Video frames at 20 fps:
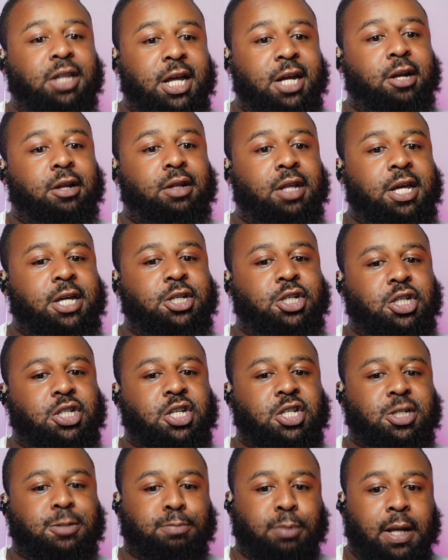I literally
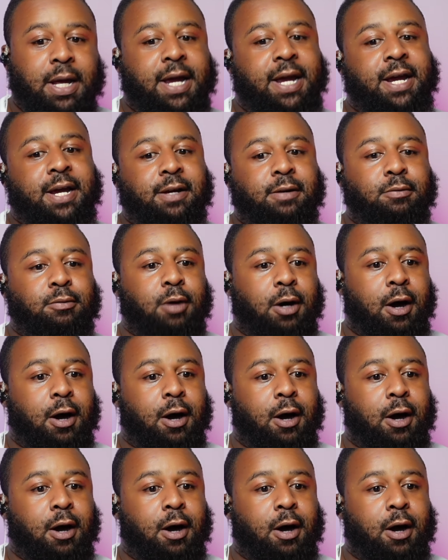just explained